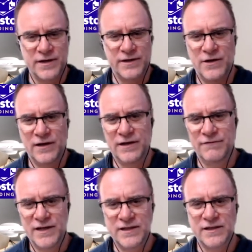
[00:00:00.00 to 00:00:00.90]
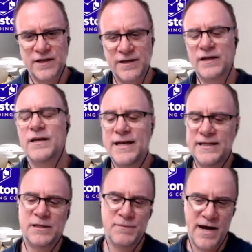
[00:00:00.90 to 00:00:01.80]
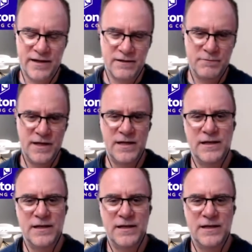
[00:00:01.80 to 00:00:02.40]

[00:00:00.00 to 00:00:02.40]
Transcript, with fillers: of the early investors, I think he's smarter than me.